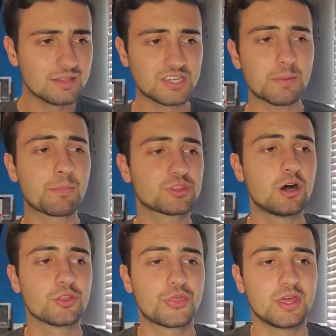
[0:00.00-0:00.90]
to keep up with
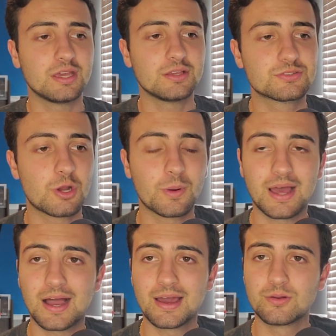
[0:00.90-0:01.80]
all things going
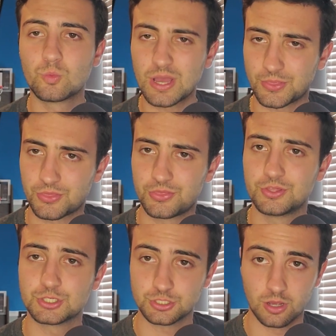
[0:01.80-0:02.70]
on with
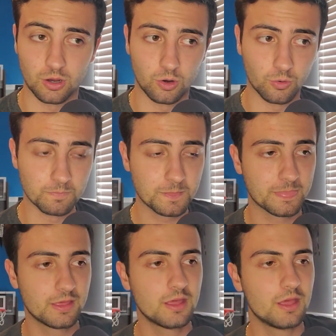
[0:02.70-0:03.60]
the show.
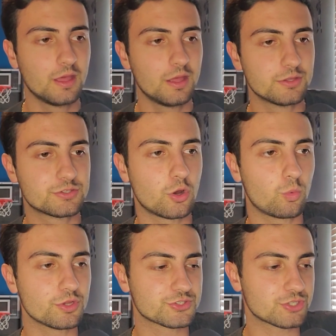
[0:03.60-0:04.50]
So
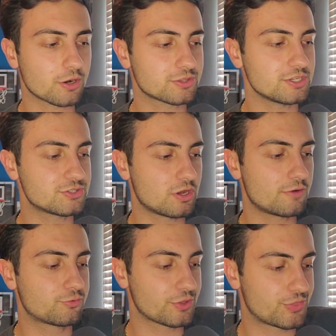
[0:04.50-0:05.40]
we'll start things
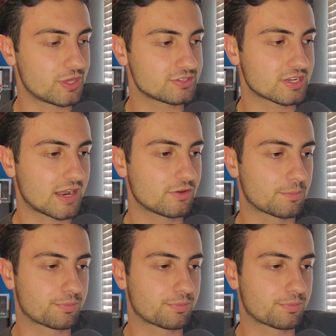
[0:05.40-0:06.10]
off with this, kind of